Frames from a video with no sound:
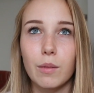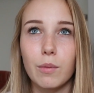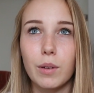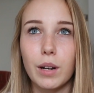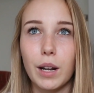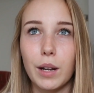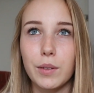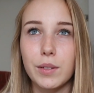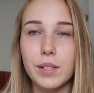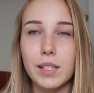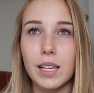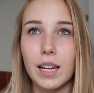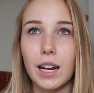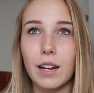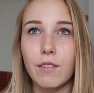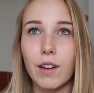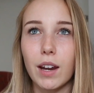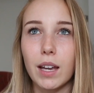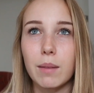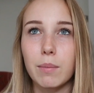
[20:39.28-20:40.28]
What else can I
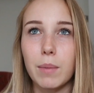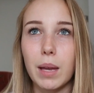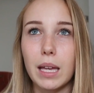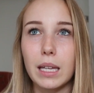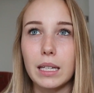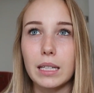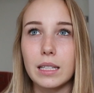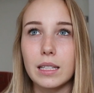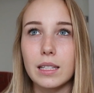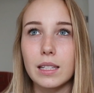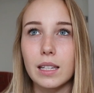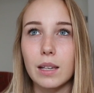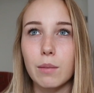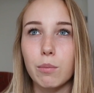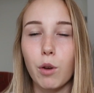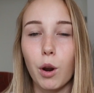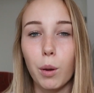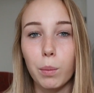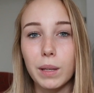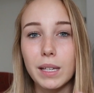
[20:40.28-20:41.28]
recommend?
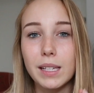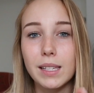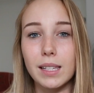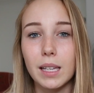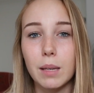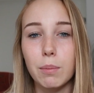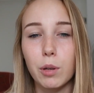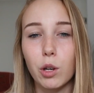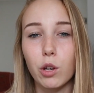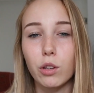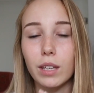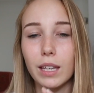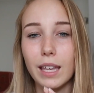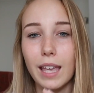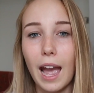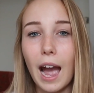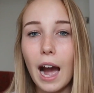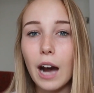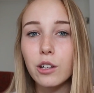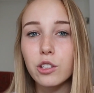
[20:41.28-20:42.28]
Probably sleeping on the
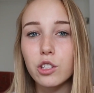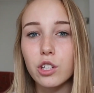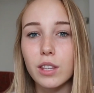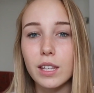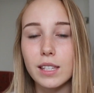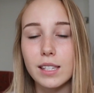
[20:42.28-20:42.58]
couch.